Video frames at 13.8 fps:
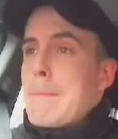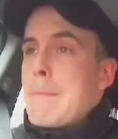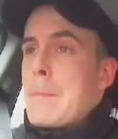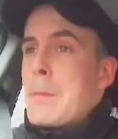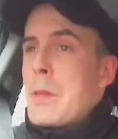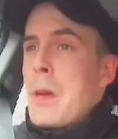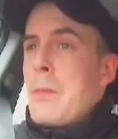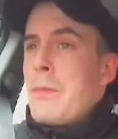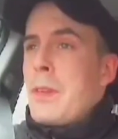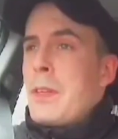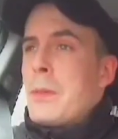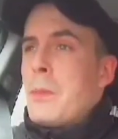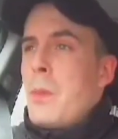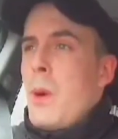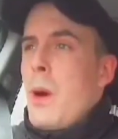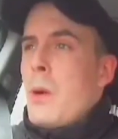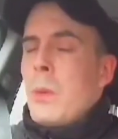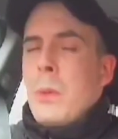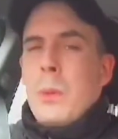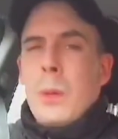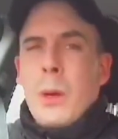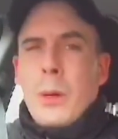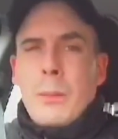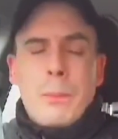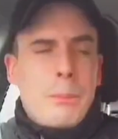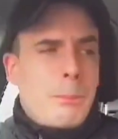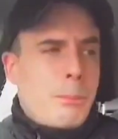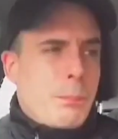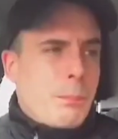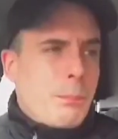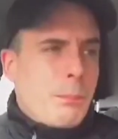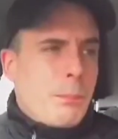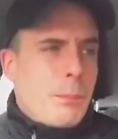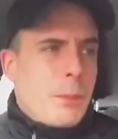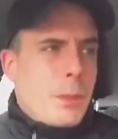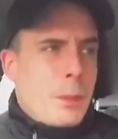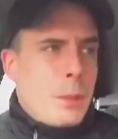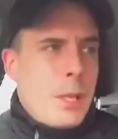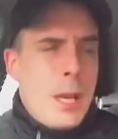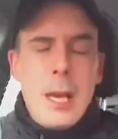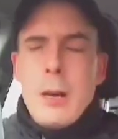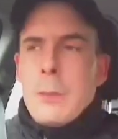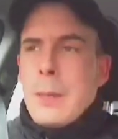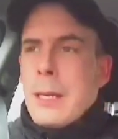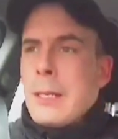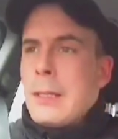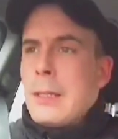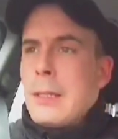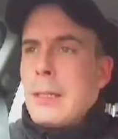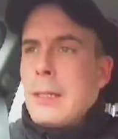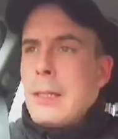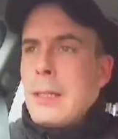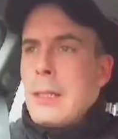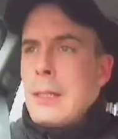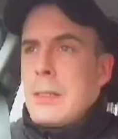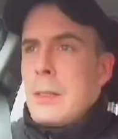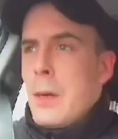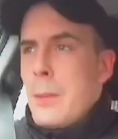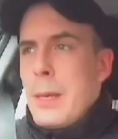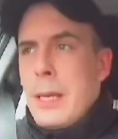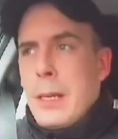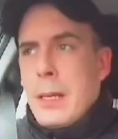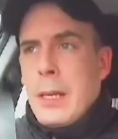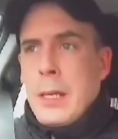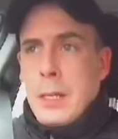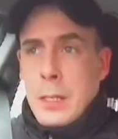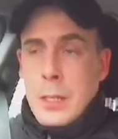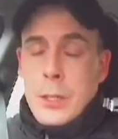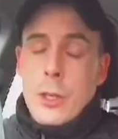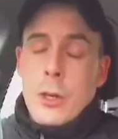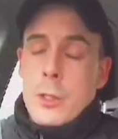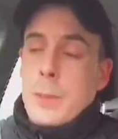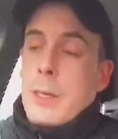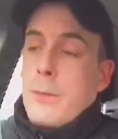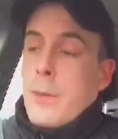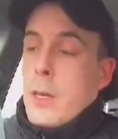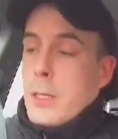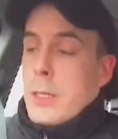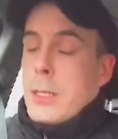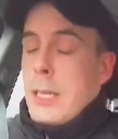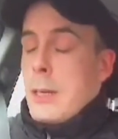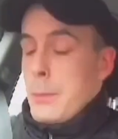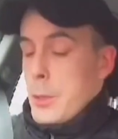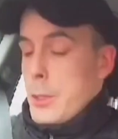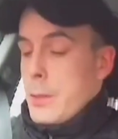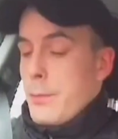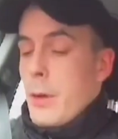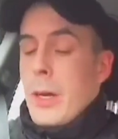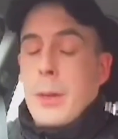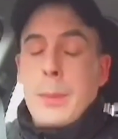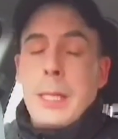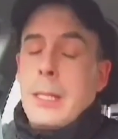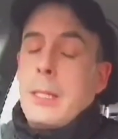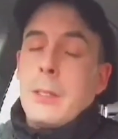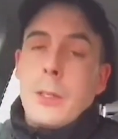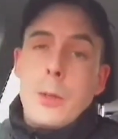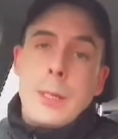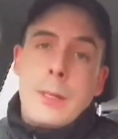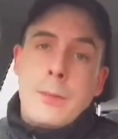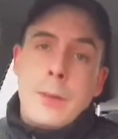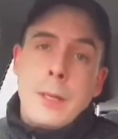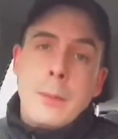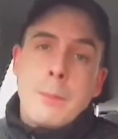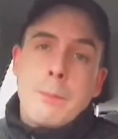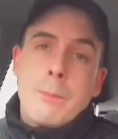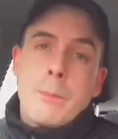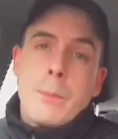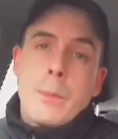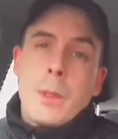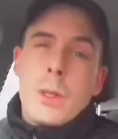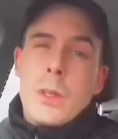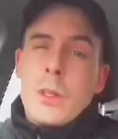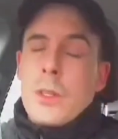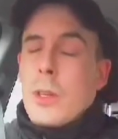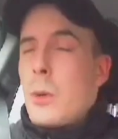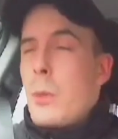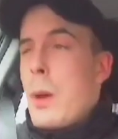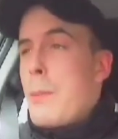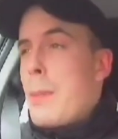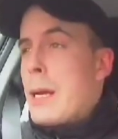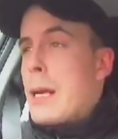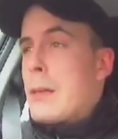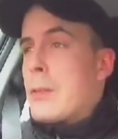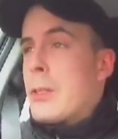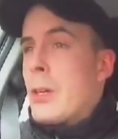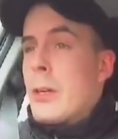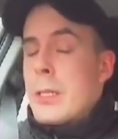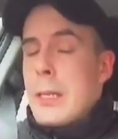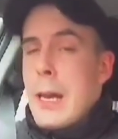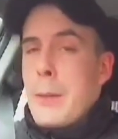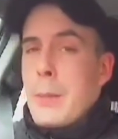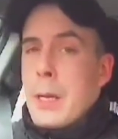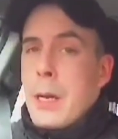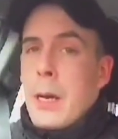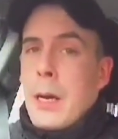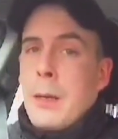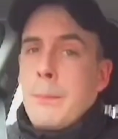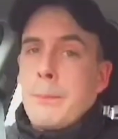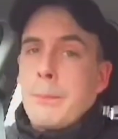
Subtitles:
so I'm thinking, whoa, like, what the hell, man? Do you know what I mean? It shocked me at first to see him just in front of me. He didn't do anything. So I went back outside, I sat in my car.